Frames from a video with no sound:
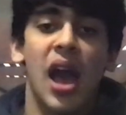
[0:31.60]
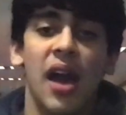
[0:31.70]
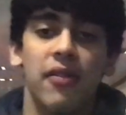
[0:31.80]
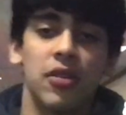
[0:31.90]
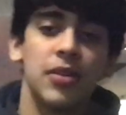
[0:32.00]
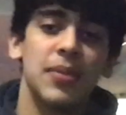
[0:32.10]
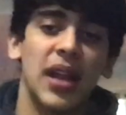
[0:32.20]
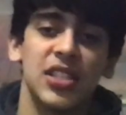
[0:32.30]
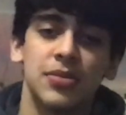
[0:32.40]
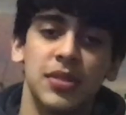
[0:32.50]
I have learned
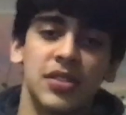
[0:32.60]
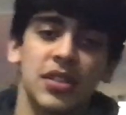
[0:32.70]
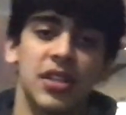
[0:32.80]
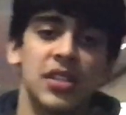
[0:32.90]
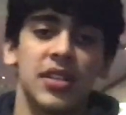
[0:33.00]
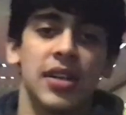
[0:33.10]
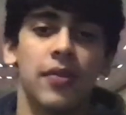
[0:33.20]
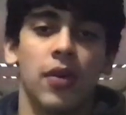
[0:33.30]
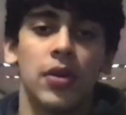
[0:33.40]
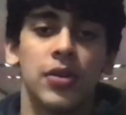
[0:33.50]
management skills and
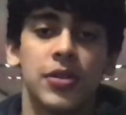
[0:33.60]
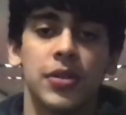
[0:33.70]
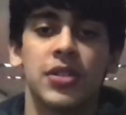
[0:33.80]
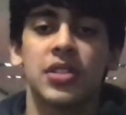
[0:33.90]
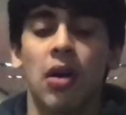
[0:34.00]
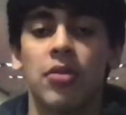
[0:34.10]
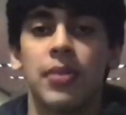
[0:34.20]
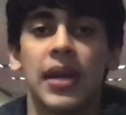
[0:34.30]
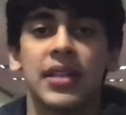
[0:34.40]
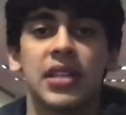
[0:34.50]
I've also
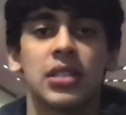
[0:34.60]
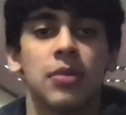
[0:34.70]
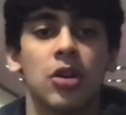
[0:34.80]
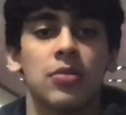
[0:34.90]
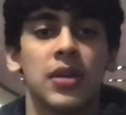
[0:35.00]
discovered many things about